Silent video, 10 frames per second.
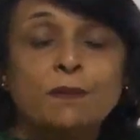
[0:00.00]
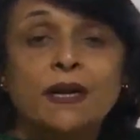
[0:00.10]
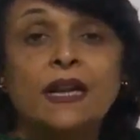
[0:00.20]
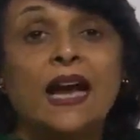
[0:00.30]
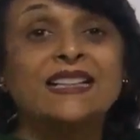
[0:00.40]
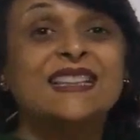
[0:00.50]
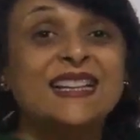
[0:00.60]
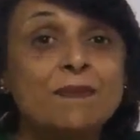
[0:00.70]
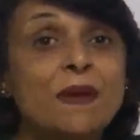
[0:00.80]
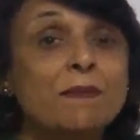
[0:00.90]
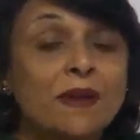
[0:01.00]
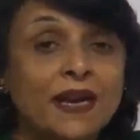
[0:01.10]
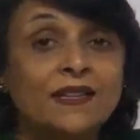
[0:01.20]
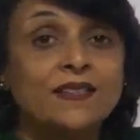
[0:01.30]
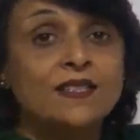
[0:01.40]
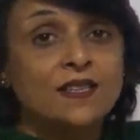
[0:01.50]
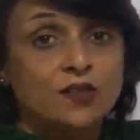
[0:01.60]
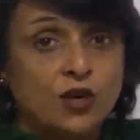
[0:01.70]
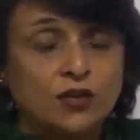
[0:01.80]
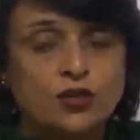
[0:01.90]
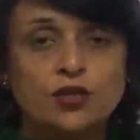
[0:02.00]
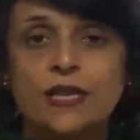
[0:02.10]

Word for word: but other membranous structures,